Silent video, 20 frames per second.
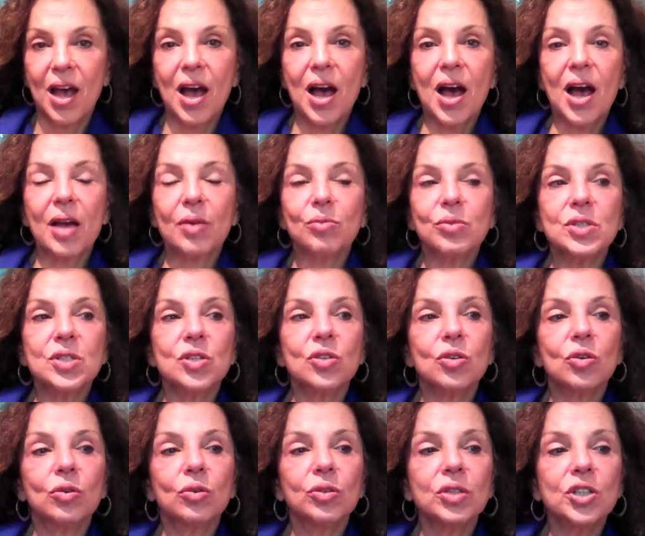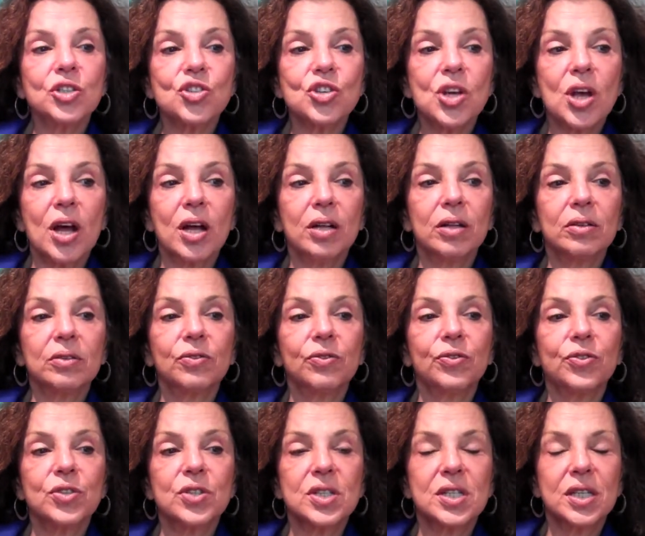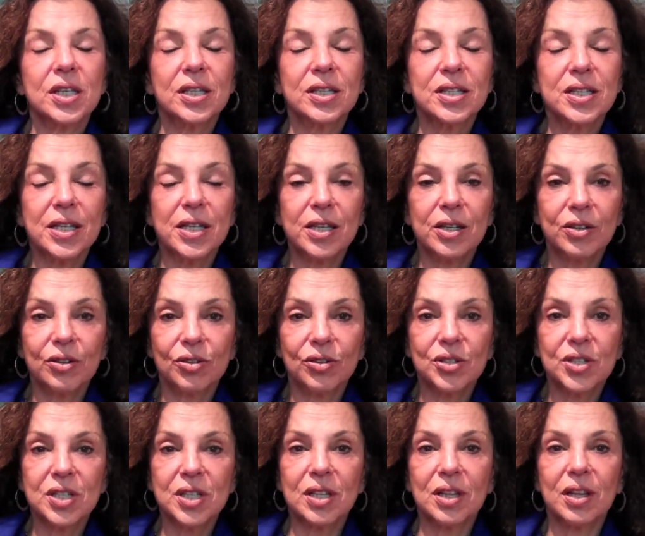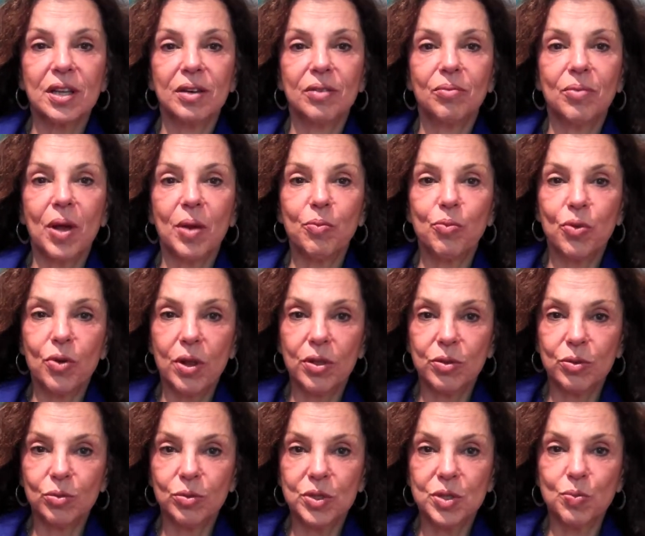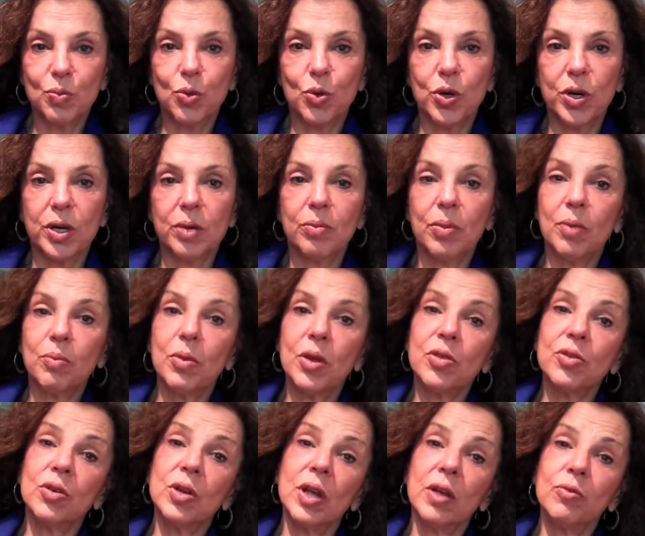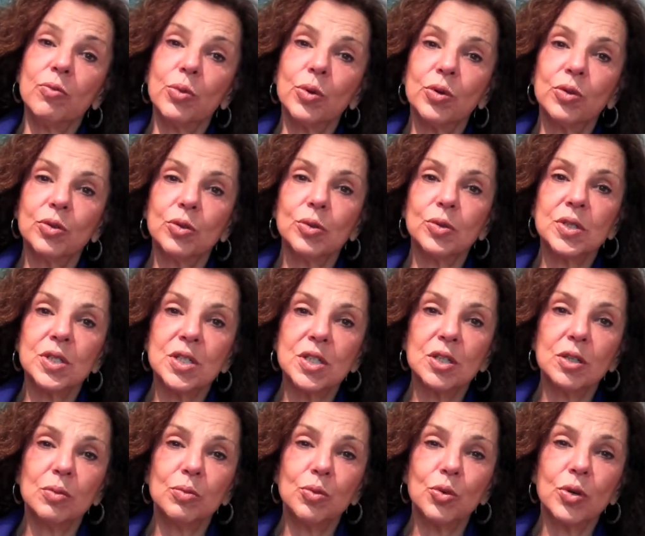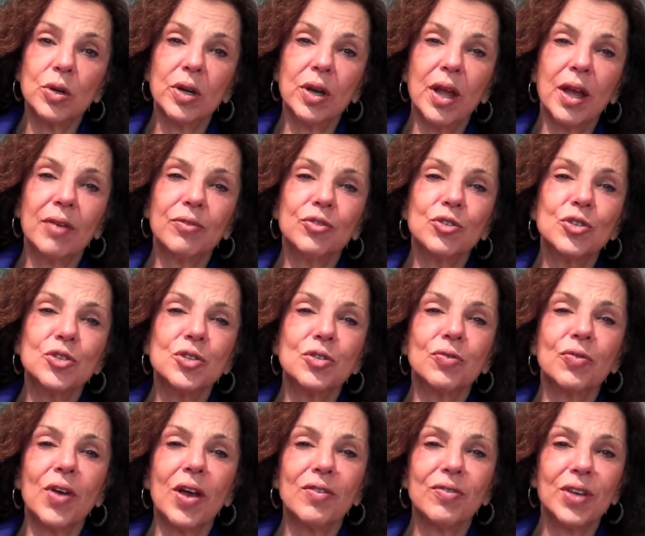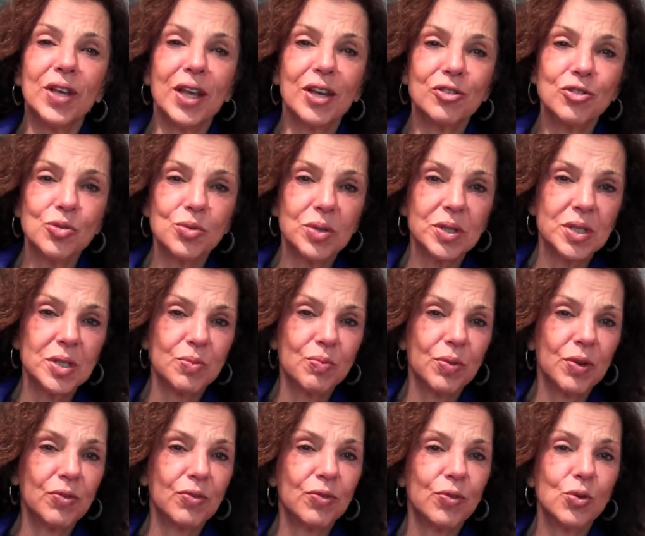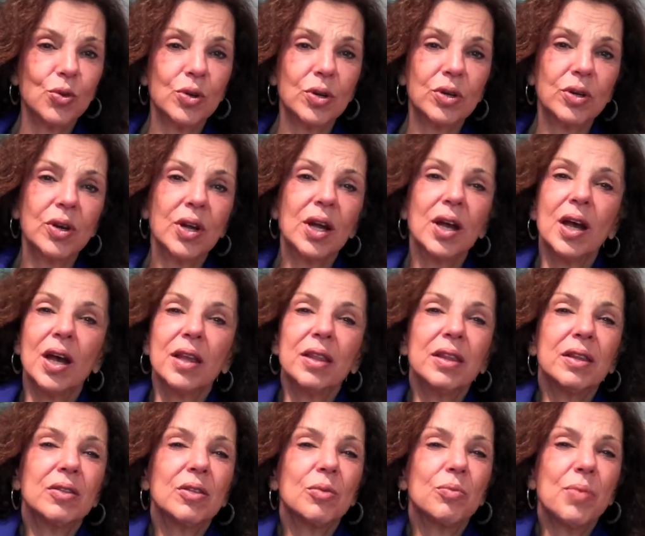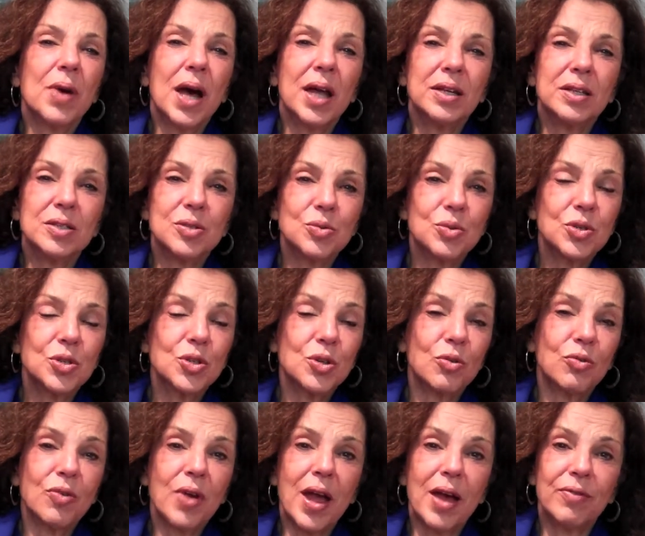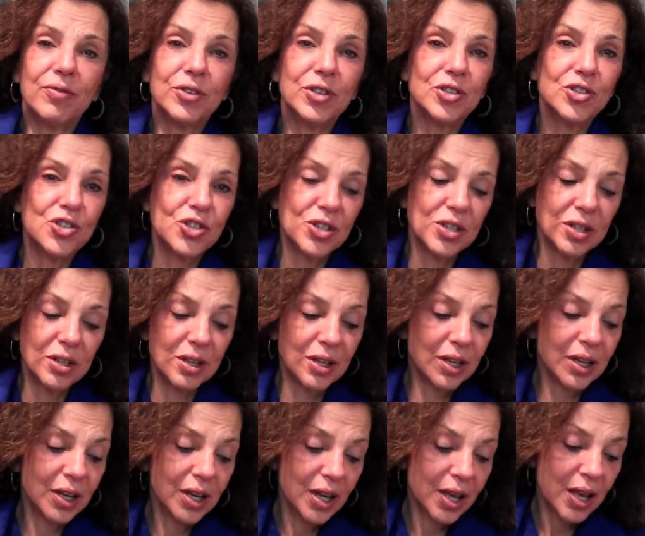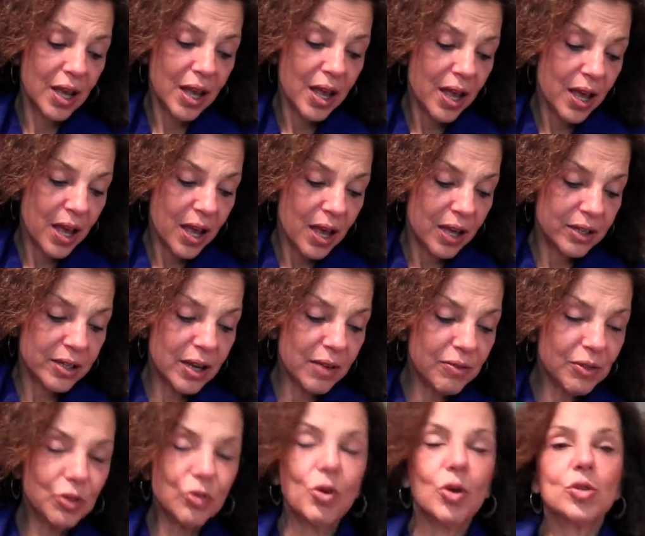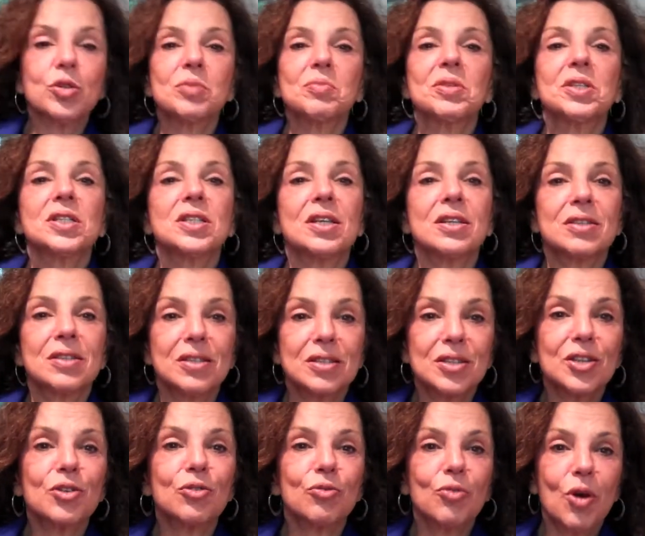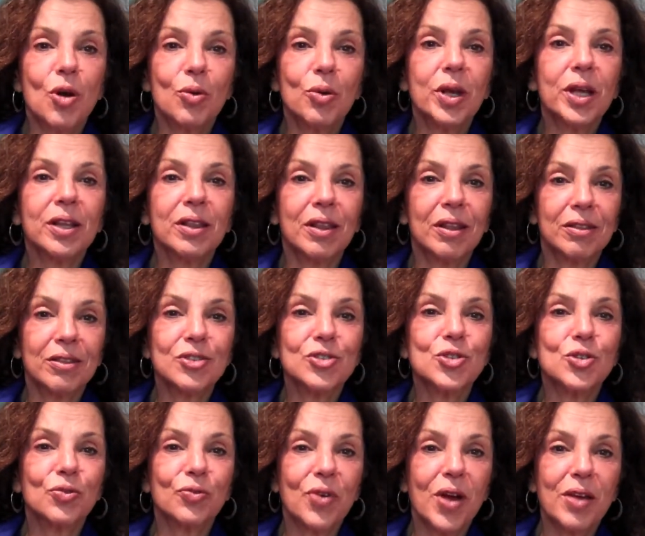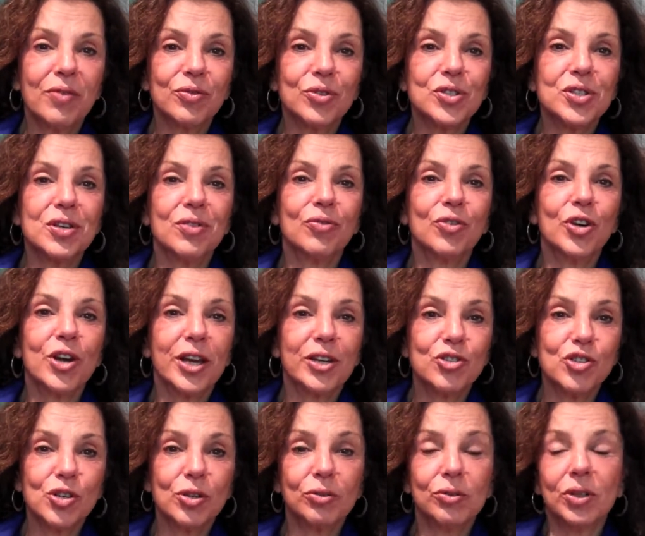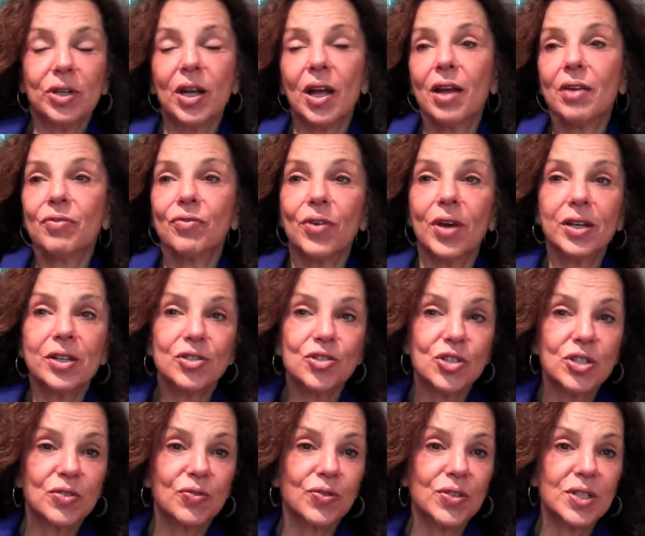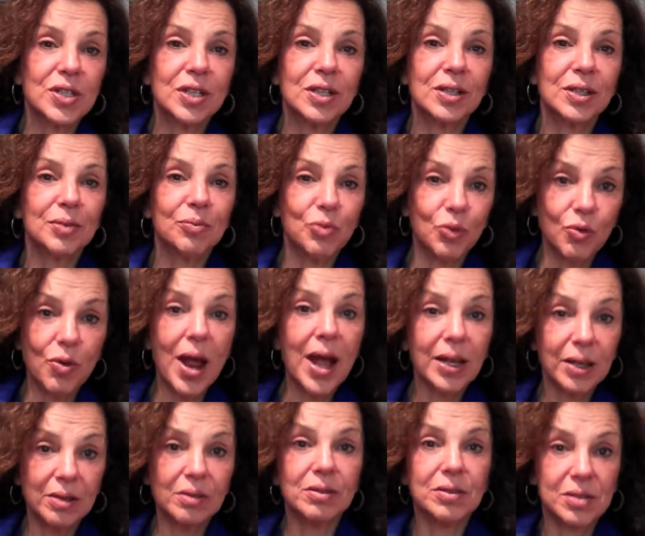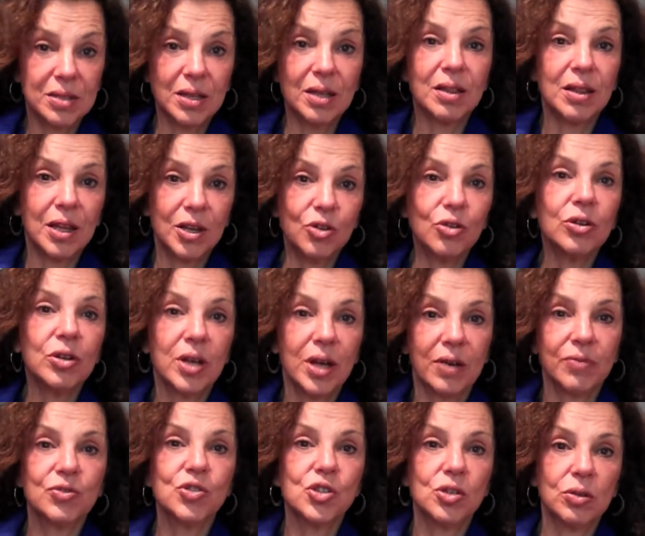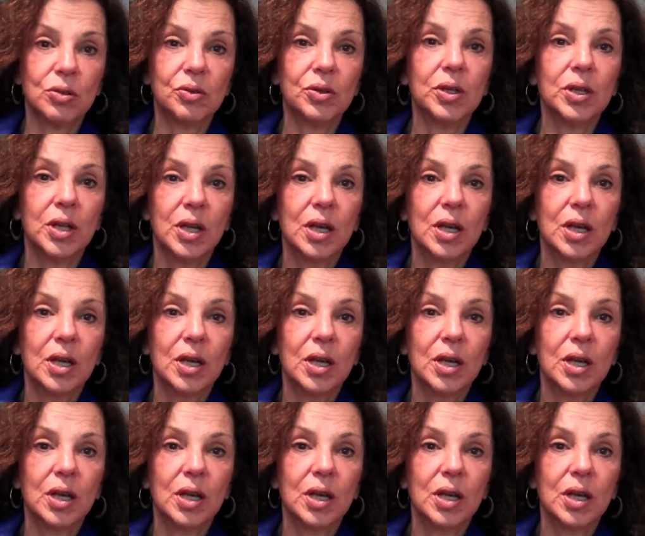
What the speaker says: I was an only child for 6 years, mm-hmm. and then my brother was born, and my mother gave birth to a stillborn after surviving Auschwitz mm-hmm. before, I think the bodies were so ravaged, I think. Mm-hmm. David Grossman says it's heroic that the survivors ever had children. I find it just physically miraculous that they could mm-hmm. have children.